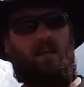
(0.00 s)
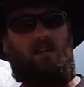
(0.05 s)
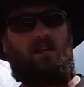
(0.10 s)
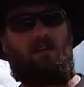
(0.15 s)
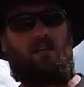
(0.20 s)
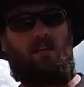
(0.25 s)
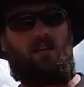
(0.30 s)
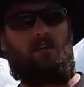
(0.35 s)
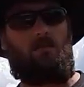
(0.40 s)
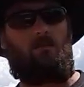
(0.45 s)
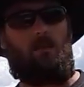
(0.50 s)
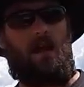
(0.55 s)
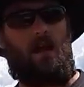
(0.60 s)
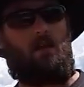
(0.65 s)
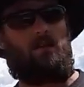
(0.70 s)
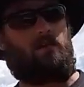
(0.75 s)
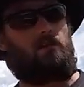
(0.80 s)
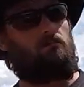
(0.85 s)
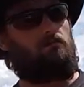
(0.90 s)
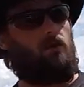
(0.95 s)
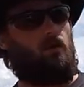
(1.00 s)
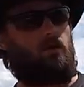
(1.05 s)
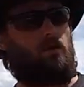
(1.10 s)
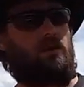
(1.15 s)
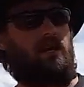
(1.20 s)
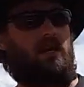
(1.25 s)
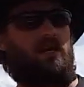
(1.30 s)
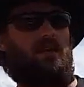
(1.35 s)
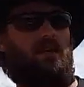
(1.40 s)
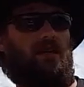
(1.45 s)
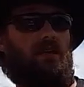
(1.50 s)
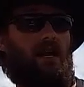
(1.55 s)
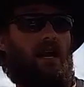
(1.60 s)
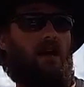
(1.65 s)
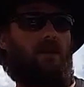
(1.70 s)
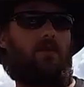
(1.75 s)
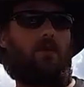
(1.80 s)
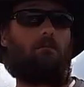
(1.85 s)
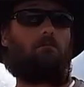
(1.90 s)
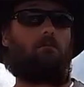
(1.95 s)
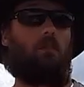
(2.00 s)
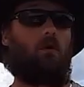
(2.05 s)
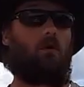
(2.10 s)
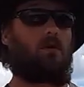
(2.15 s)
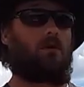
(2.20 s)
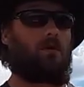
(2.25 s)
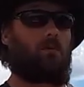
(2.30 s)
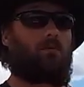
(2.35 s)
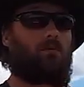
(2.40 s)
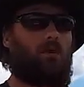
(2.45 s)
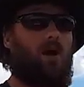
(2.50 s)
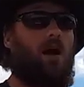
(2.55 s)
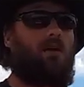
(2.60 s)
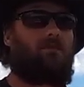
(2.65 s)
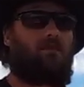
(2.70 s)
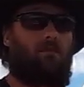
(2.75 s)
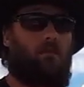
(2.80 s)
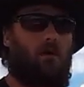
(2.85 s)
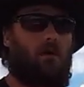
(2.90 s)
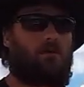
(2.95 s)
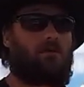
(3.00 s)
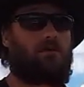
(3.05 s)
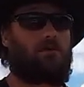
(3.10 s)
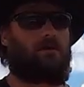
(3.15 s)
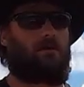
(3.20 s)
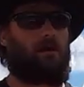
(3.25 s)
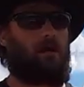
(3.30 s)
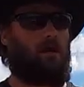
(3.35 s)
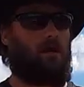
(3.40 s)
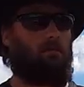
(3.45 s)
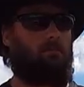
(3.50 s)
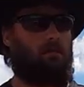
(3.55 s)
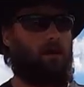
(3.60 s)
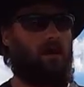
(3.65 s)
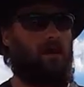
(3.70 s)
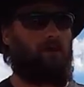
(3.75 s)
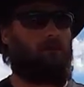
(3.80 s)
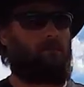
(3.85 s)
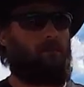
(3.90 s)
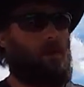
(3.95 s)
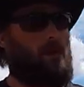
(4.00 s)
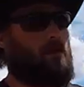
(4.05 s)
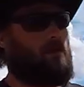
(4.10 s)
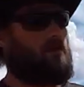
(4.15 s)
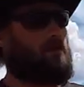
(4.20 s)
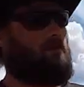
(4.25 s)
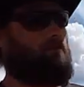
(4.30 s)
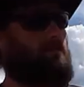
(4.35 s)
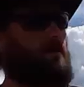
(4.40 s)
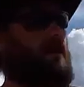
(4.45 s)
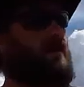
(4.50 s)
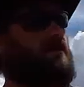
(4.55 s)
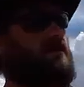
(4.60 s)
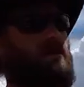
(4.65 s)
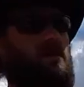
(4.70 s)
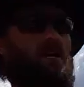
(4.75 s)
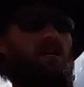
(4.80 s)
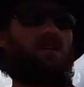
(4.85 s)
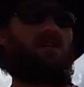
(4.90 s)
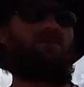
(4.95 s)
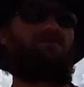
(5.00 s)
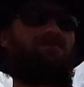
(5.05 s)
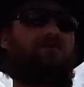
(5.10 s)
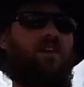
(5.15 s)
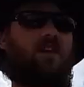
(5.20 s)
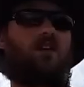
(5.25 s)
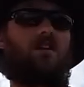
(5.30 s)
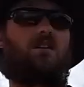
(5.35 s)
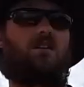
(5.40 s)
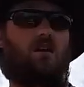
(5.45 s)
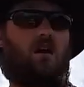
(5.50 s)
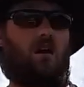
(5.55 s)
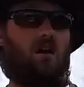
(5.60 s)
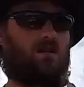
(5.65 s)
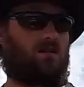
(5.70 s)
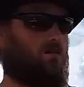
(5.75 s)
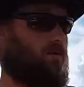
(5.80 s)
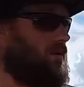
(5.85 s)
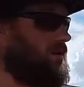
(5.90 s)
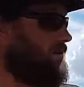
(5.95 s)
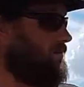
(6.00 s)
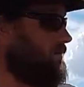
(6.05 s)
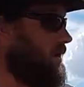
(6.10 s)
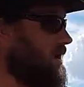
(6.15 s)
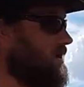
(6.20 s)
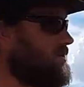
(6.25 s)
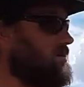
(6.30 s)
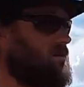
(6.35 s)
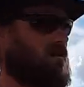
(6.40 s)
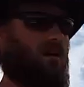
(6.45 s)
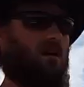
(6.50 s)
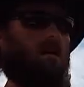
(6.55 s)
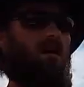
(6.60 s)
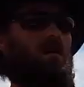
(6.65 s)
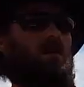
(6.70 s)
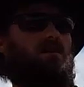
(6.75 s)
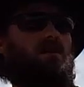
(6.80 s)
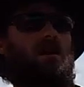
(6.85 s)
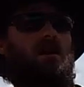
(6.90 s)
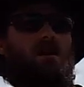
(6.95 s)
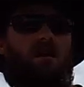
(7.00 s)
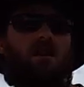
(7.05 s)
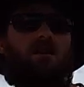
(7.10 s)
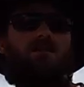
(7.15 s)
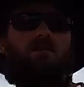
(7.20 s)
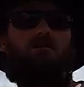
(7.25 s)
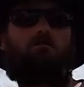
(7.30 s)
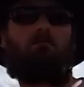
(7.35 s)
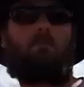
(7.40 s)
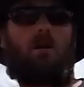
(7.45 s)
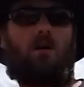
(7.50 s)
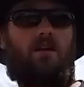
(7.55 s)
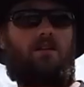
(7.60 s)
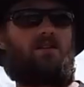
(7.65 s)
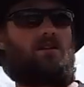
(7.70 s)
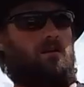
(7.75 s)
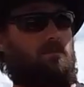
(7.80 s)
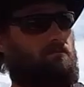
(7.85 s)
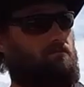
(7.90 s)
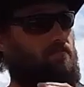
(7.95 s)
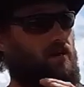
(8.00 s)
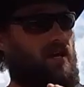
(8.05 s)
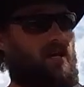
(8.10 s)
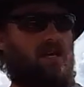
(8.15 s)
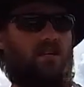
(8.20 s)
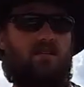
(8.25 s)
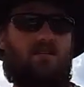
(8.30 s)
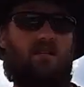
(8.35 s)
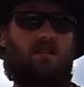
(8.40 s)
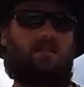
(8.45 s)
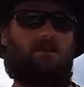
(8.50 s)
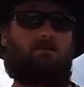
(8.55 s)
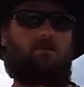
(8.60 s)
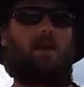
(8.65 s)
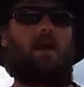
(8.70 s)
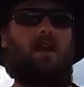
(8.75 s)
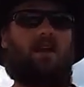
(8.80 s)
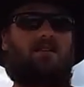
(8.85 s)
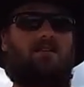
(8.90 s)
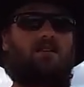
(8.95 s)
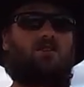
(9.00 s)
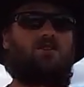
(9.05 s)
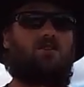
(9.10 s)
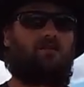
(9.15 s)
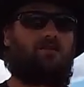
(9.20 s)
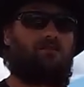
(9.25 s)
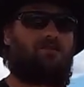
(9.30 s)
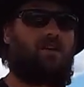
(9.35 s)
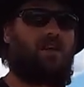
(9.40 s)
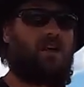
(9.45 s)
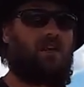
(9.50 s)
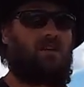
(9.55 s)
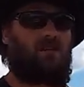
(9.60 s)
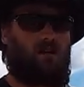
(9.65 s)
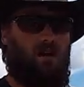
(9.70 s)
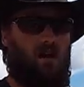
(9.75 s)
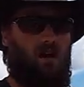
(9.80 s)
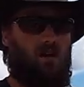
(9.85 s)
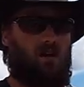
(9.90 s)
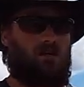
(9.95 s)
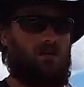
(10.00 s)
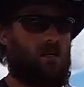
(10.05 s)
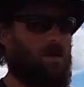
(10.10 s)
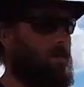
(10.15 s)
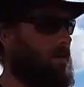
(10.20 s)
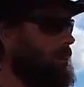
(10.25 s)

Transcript: they can get them out, and the more they can get out, the more their profit margins are going to be. The big thing is feed costs when you're raising hogs. It's your biggest expense is your feed costs.